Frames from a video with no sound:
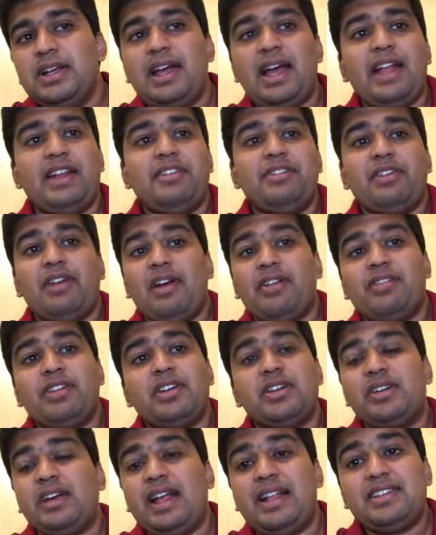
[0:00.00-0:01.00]
And if you have
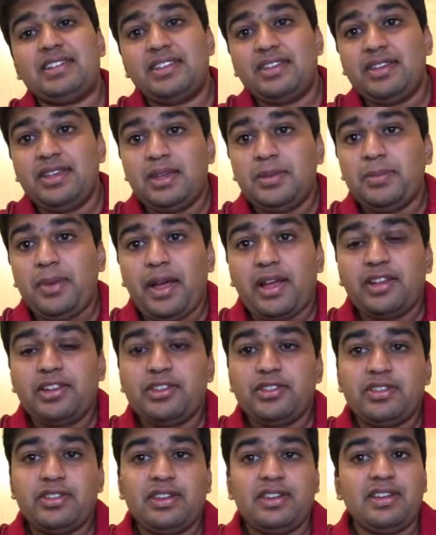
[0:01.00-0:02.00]
a LTE
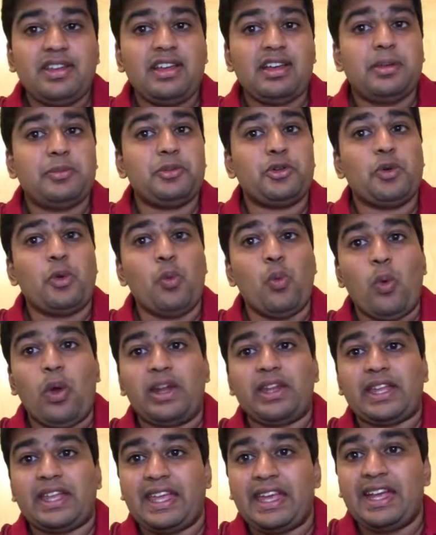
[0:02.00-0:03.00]
package, it can take up to
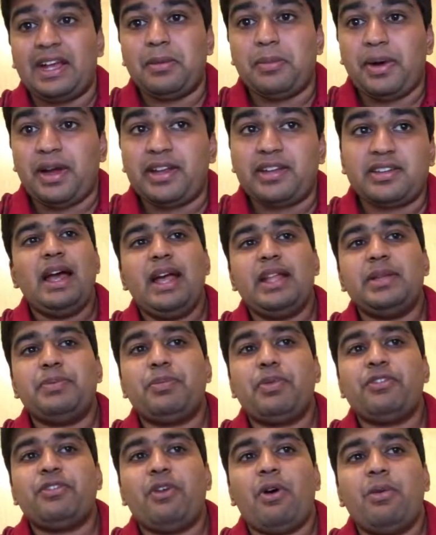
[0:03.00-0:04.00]
1 gigabyte. And the
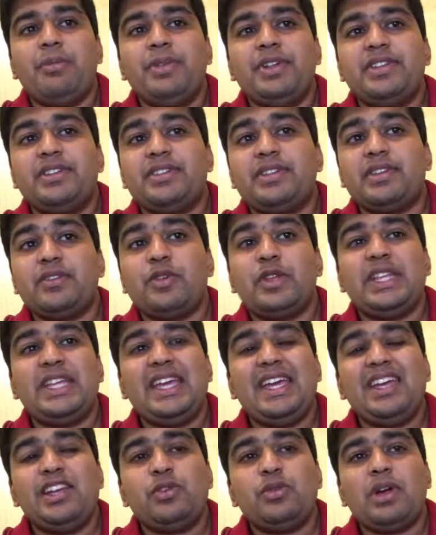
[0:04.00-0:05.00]
performance with
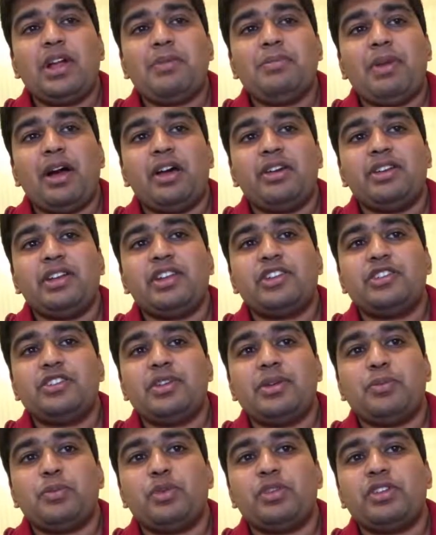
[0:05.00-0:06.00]
the A12 Bionic
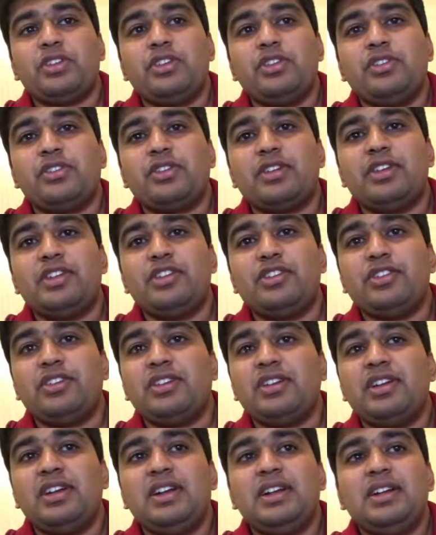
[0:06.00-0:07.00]
chip with the neutral
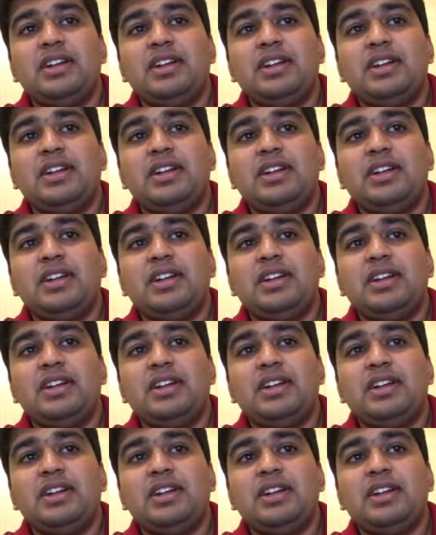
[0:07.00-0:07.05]
engine,